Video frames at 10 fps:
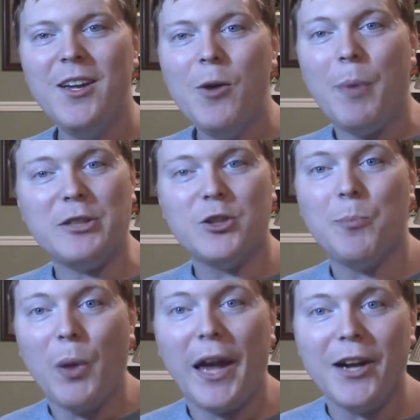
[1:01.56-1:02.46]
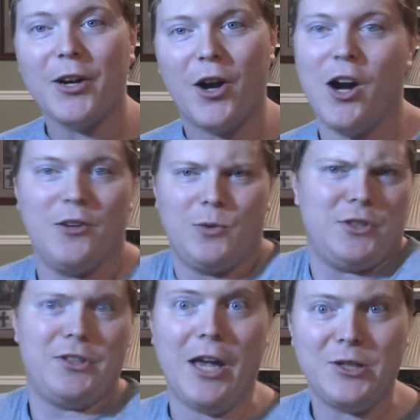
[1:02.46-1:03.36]
Buster Blader cards, which
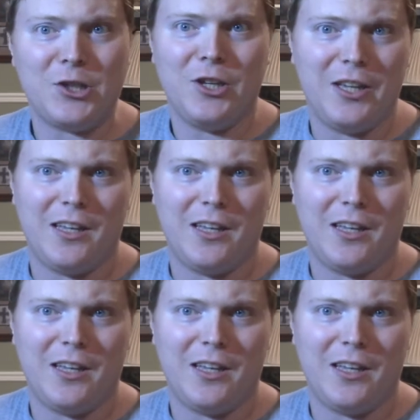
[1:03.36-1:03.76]
essentially